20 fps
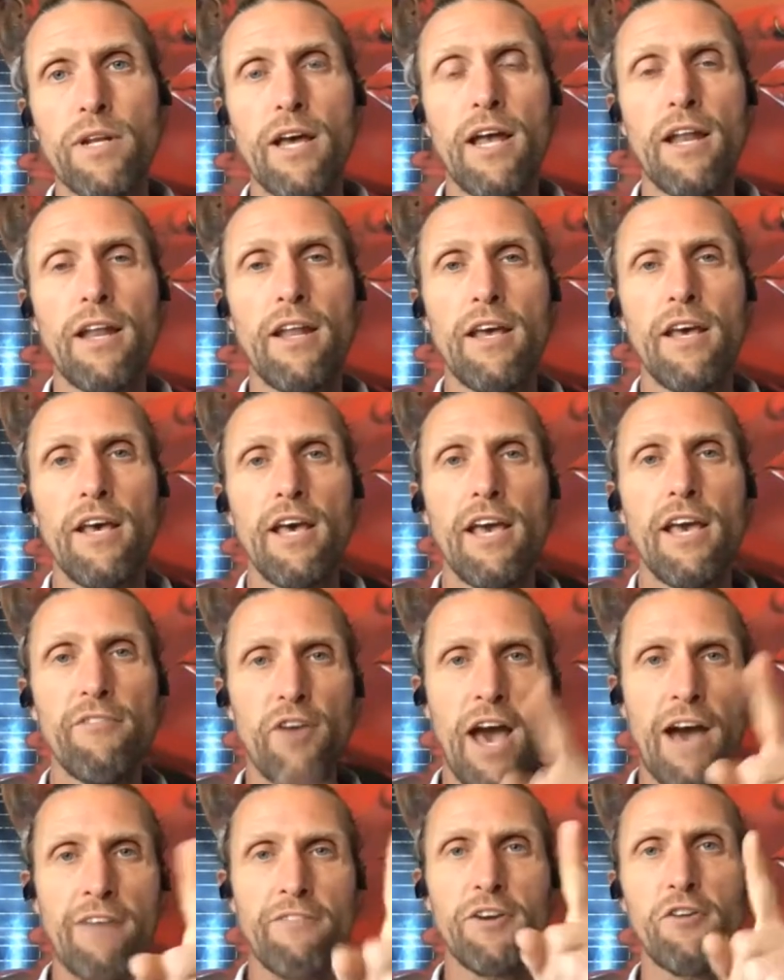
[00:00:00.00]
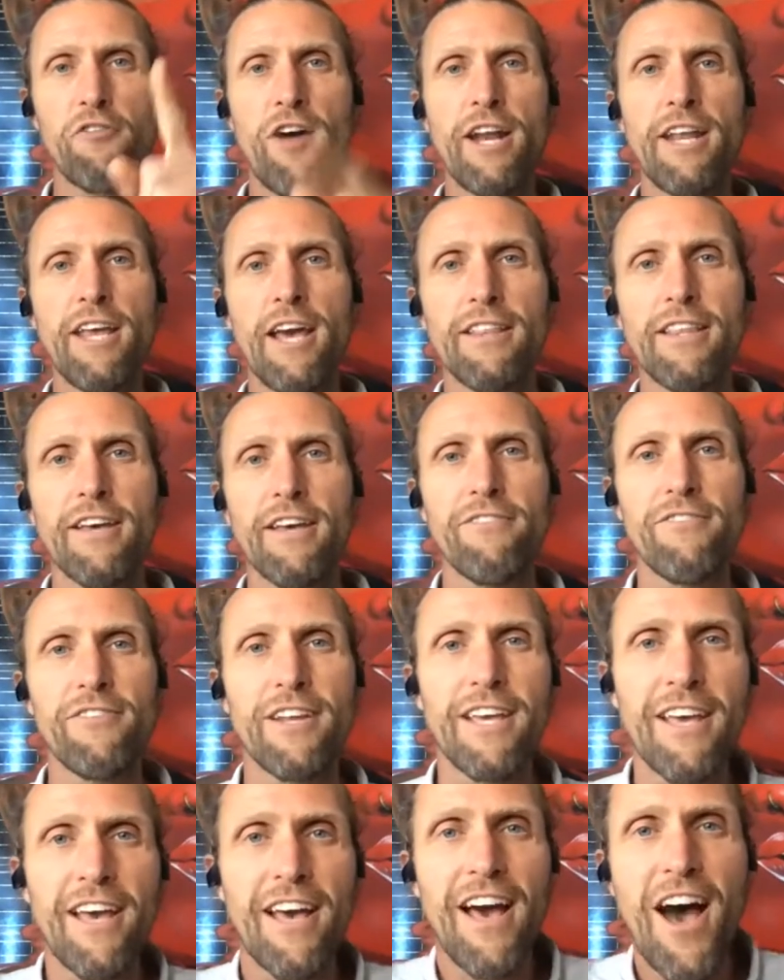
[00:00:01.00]
And if you haven't already, I
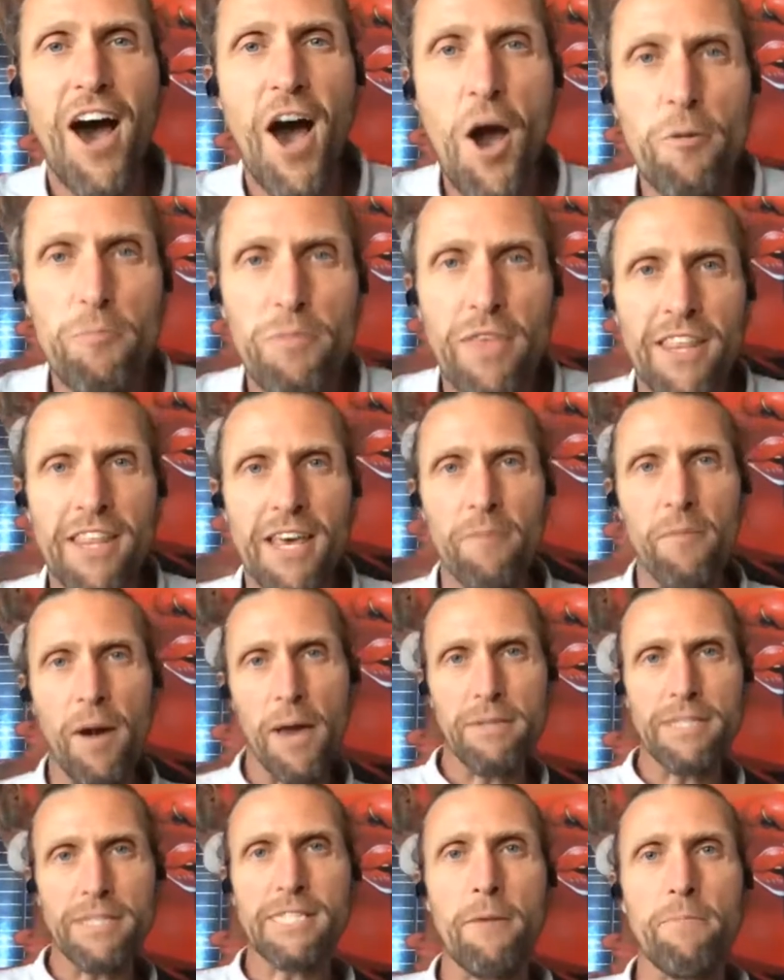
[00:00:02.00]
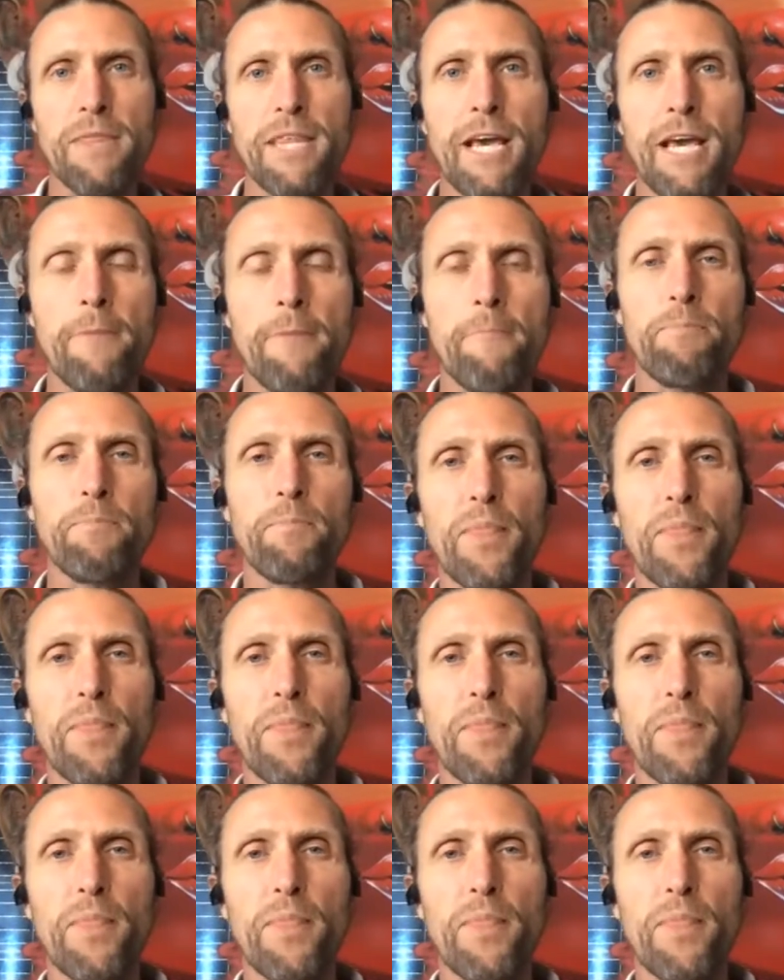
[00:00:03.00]
definitely hope that there might be something